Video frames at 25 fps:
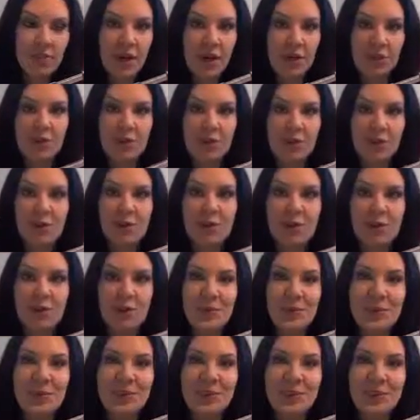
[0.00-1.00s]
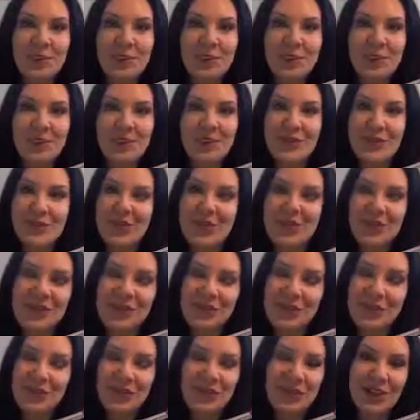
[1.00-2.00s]
otherwise you won't be able to do these
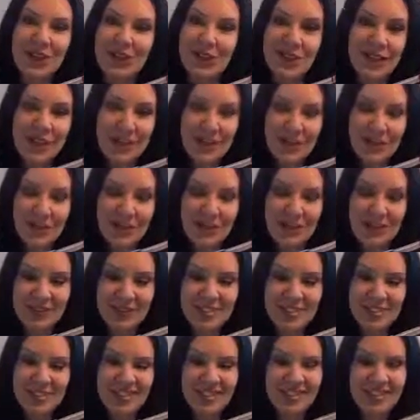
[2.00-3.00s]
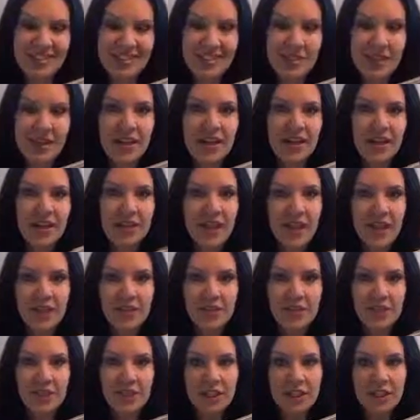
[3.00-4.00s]
videos or learn how to play or anything. So
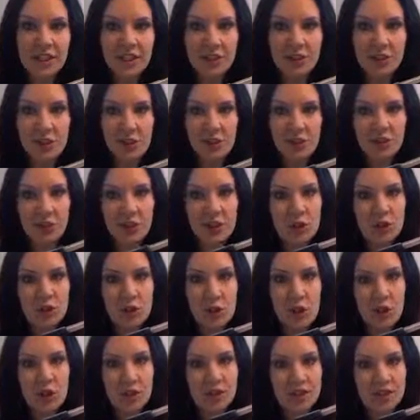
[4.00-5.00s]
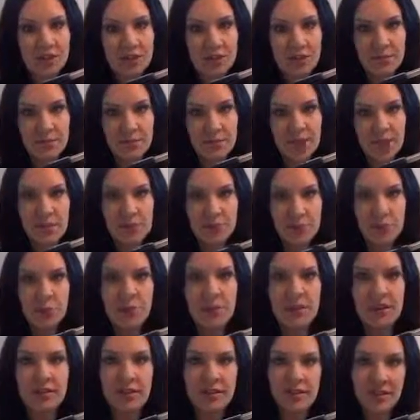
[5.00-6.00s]
hopefully if you've got your bow at the same time as
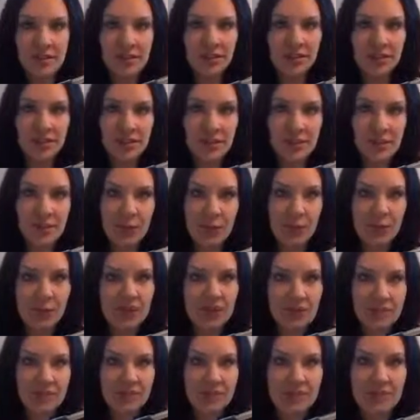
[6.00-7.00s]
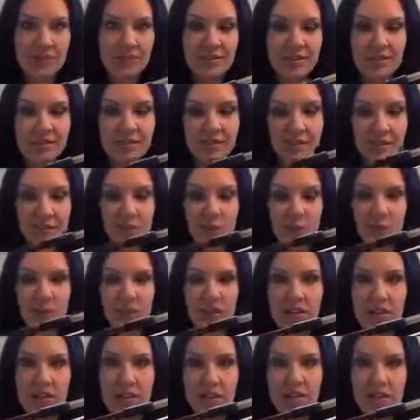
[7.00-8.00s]
me, we can
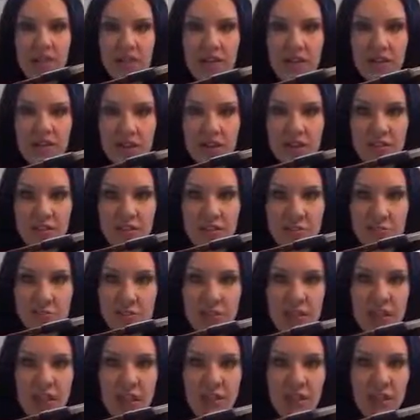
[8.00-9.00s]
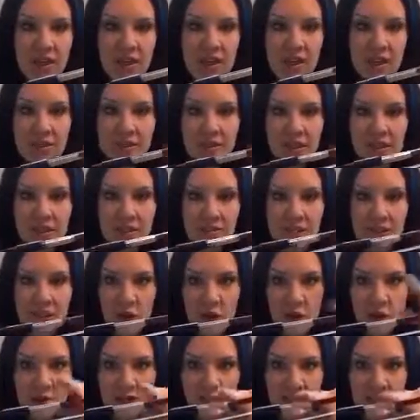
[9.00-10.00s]
learn together. So this is
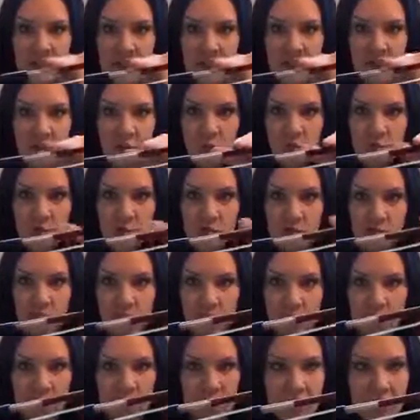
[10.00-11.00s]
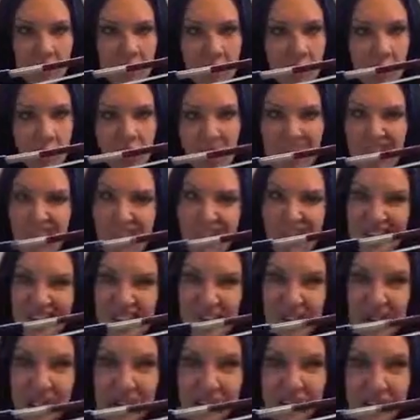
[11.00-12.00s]
obviously the wood of the bow that you've got here, as
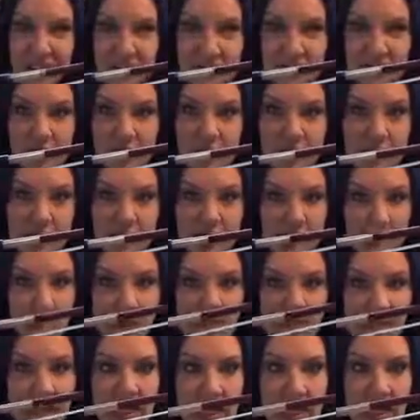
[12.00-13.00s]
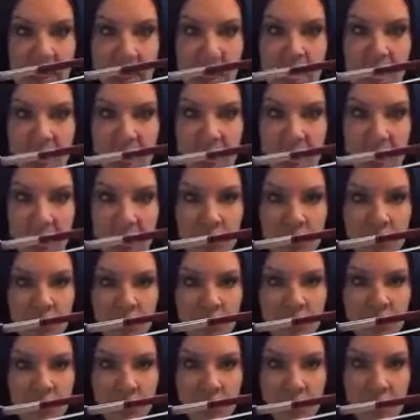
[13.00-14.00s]
you can see very simply, and underneath you've
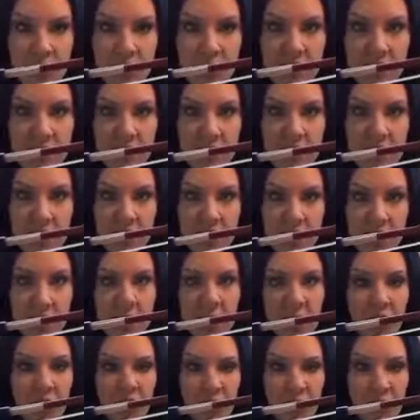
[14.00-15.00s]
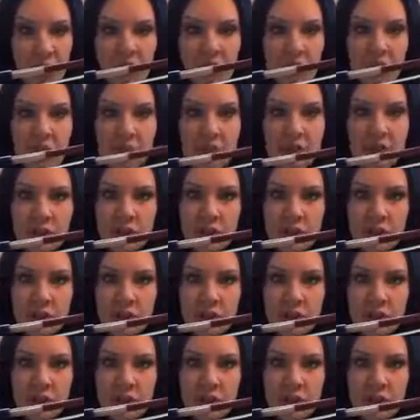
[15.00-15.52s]
got the hair. Try not to